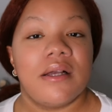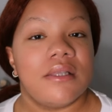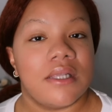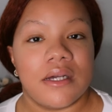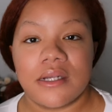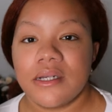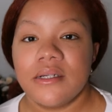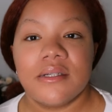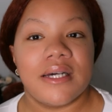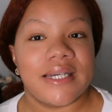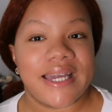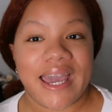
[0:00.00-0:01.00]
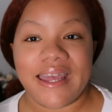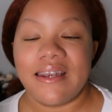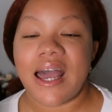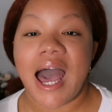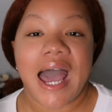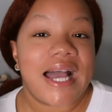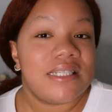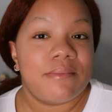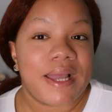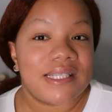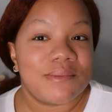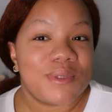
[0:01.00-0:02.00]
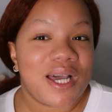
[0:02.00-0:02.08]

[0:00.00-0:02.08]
Look, again, I had to make some